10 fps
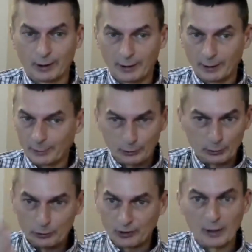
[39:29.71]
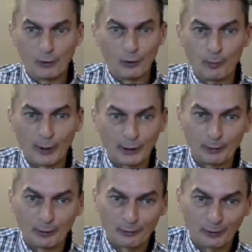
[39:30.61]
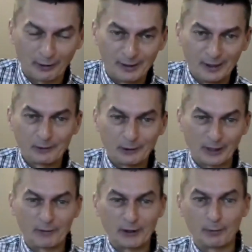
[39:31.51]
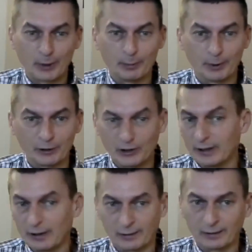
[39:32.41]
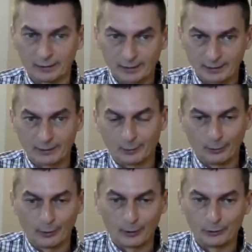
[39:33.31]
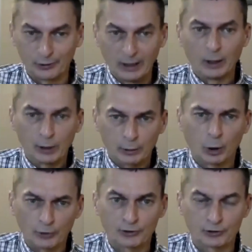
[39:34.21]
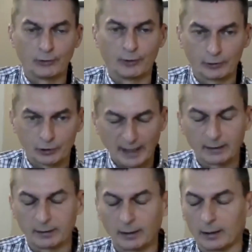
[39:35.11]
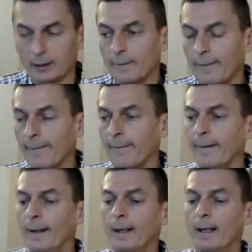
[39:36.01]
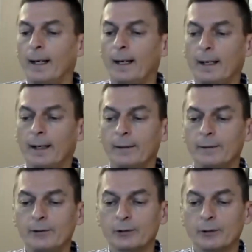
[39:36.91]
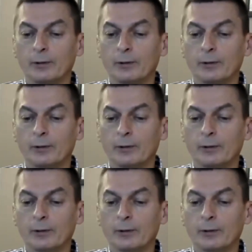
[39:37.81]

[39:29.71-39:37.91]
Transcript: because you save all the money of not having to give people a dinner and all those costs of a standard gala. And